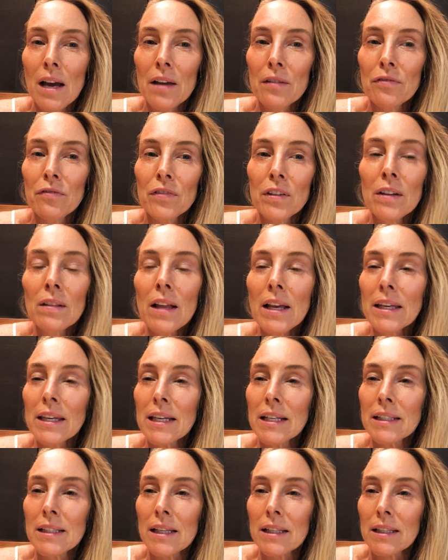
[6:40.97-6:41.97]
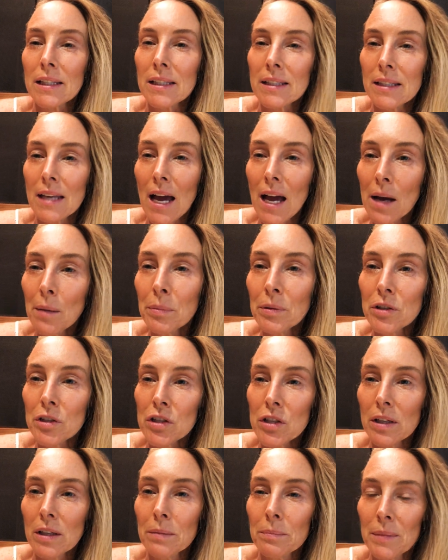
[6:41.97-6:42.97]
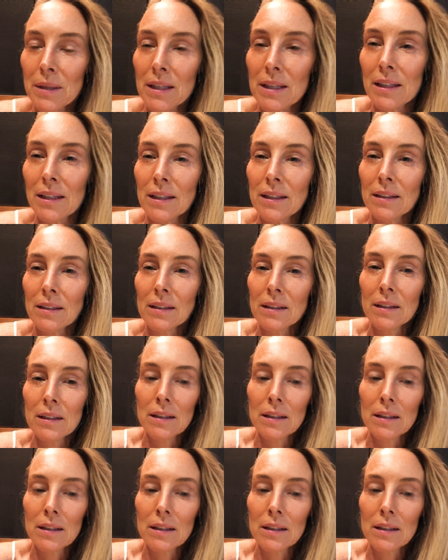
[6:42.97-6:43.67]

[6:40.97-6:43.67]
I feel like he's establishing me.